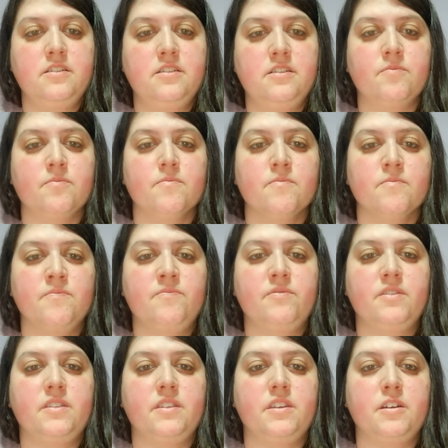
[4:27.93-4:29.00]
sad.
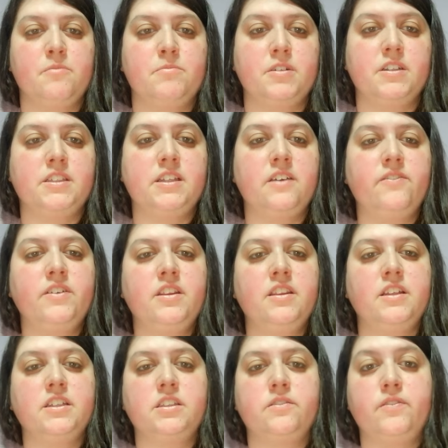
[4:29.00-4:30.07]
Number seven,
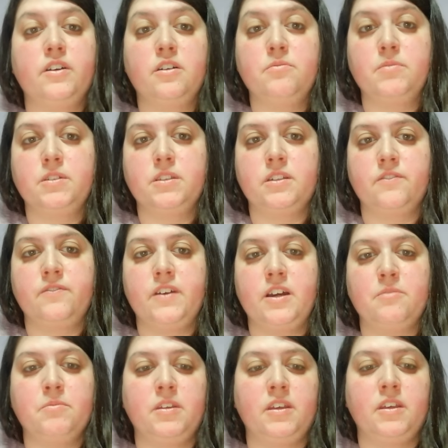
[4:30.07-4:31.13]
this film was a
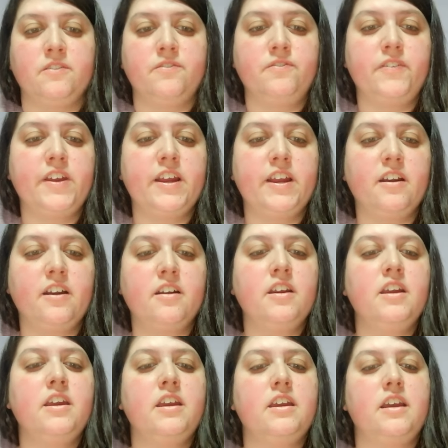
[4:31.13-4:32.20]
family affair.
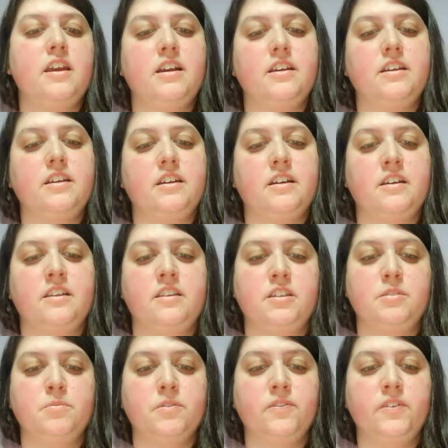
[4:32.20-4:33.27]

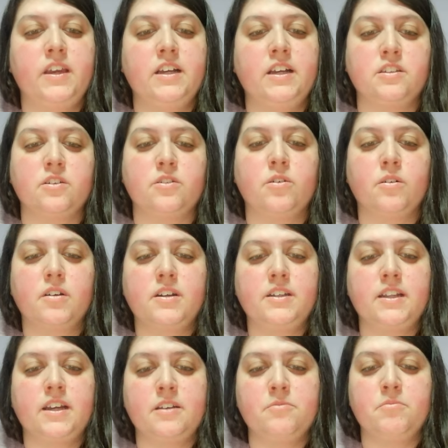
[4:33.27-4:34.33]
This movie has a score
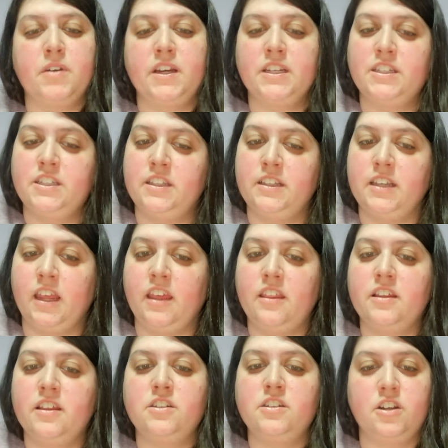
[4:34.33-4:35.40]
done by
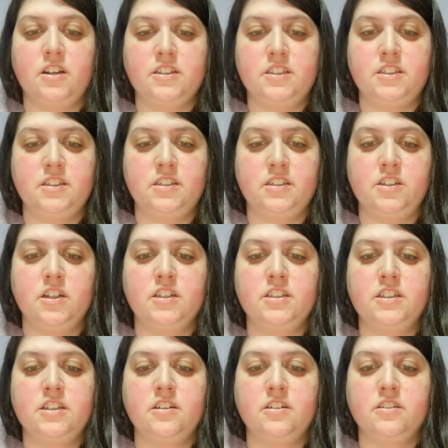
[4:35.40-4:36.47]
Nathan Johnson.
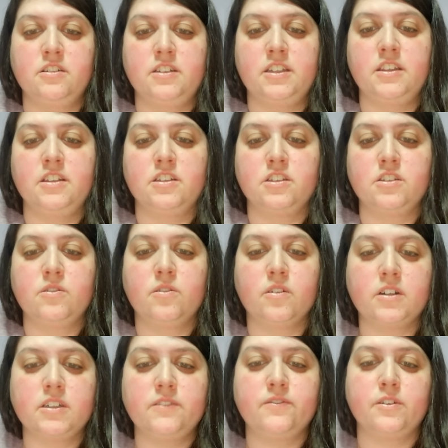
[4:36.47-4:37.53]
Johnson also did the
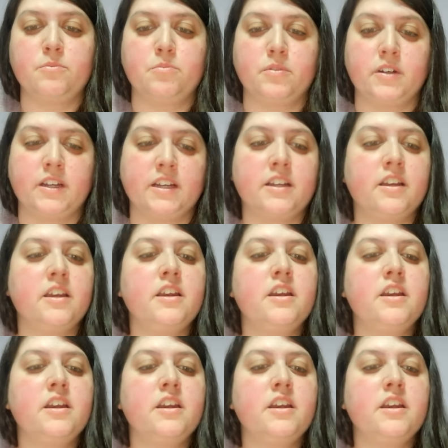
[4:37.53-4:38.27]
scores for Brick,